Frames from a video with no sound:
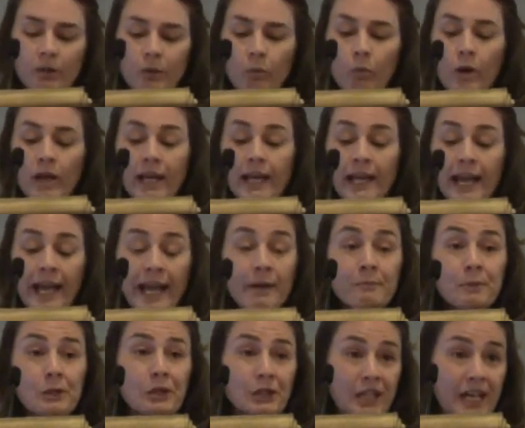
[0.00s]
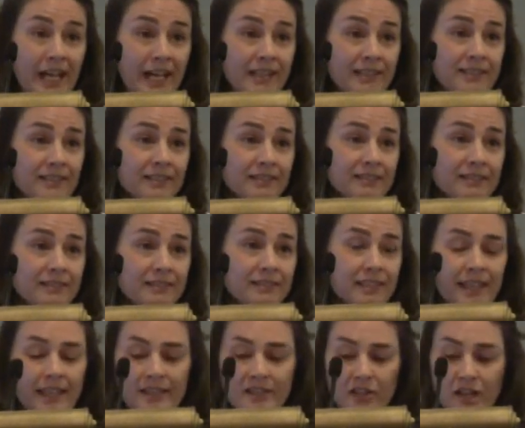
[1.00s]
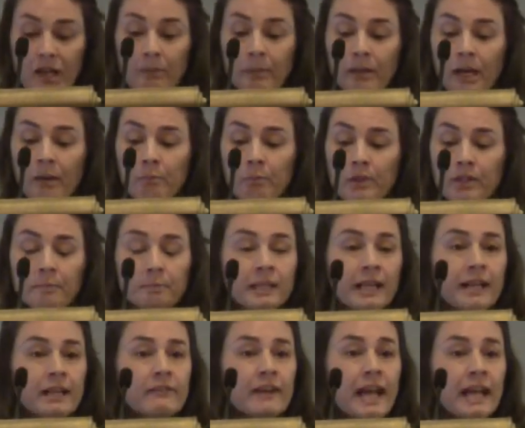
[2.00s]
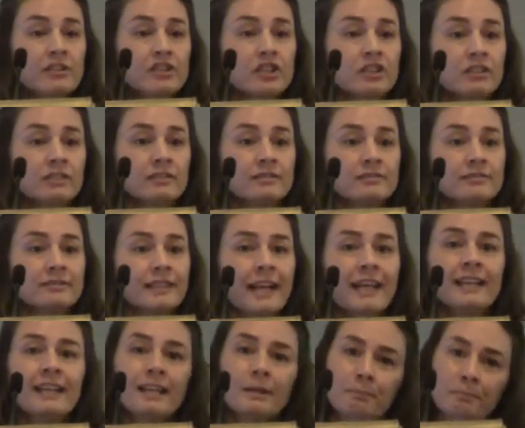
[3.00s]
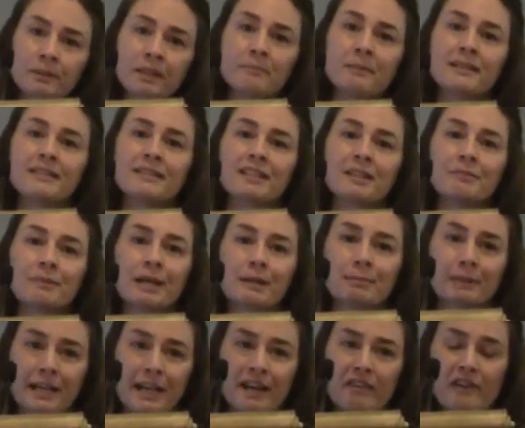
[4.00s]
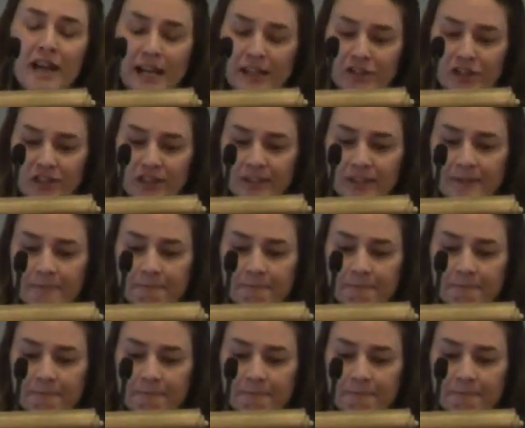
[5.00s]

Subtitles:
What I am good at is coming up with a plan of action and implementing my plan of action.